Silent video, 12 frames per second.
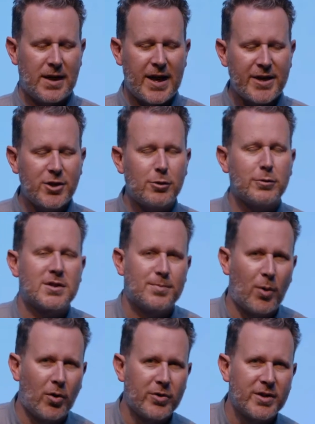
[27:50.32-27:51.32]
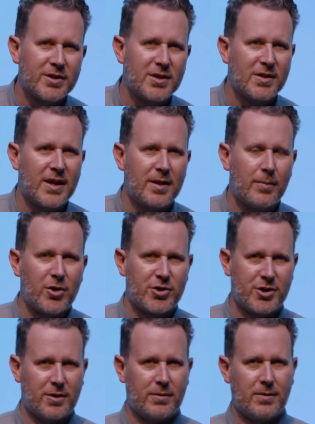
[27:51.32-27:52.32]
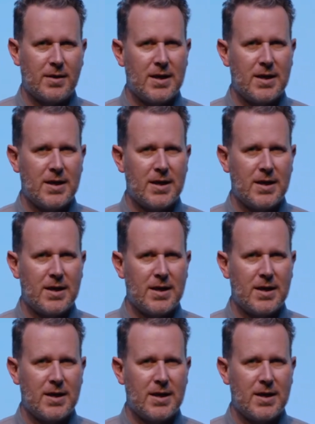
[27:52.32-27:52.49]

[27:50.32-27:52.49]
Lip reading: And you're responding to that emotion.